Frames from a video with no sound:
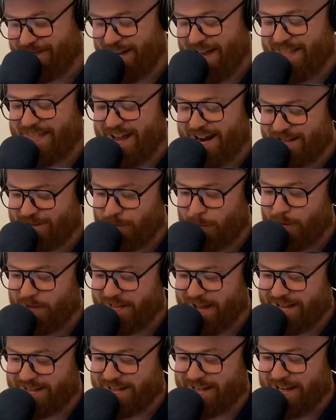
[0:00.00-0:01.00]
man. That is what we
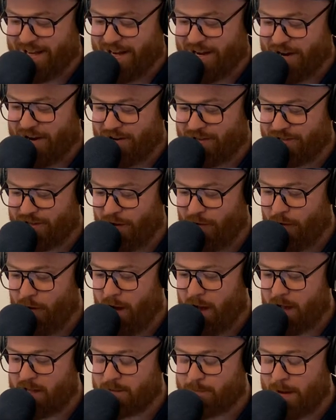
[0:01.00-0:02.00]
like to hear.
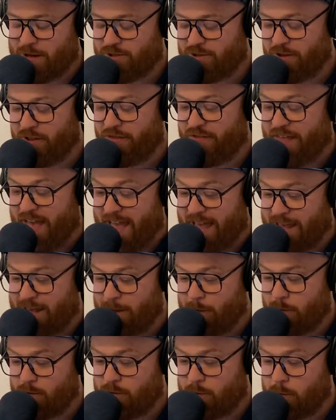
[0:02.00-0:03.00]
So a special thank
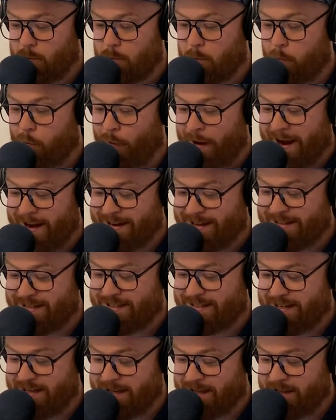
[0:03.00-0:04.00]
you to Brandon
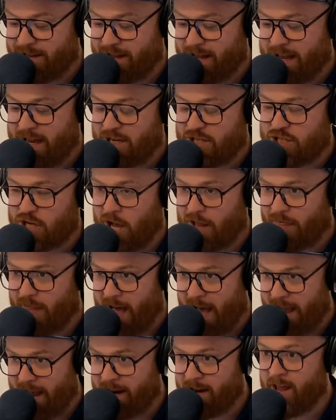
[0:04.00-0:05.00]
Still and Sean
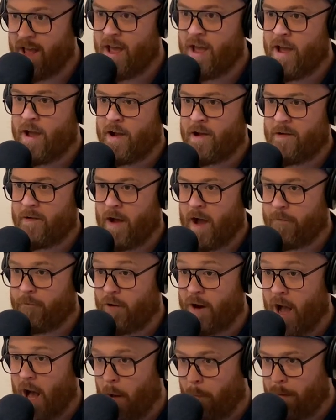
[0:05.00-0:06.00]
Lyon
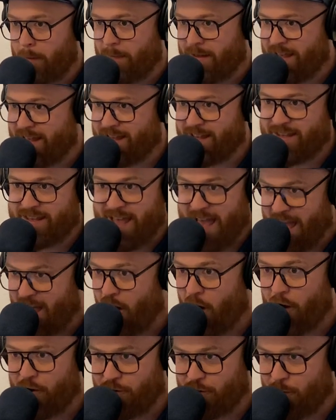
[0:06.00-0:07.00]
for helping me get
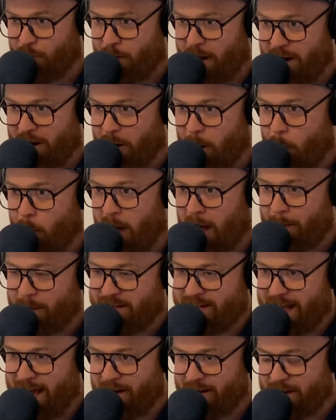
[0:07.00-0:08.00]
on your radar while I'm
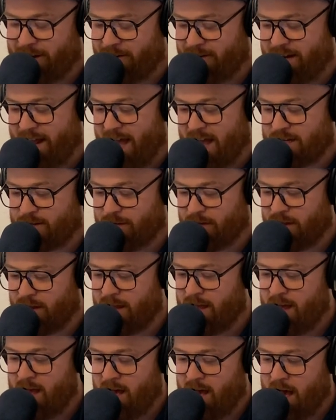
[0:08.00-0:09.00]
in town here in
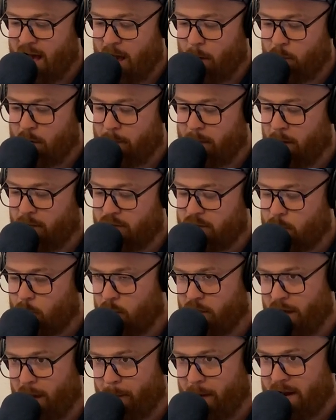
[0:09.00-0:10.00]
Nashville. I wouldn't be able to do it
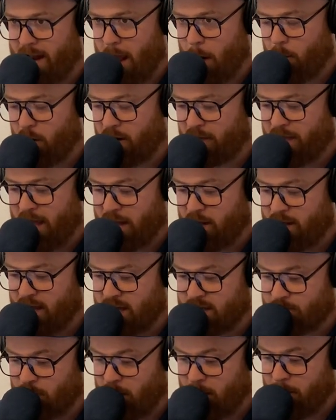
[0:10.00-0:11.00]
without my network. Thank you
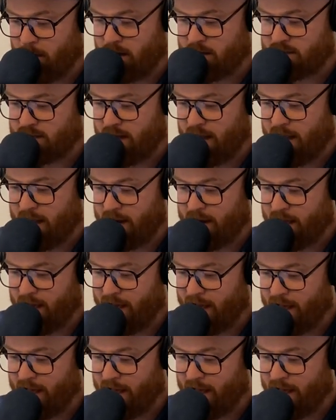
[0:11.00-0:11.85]
guys very much. And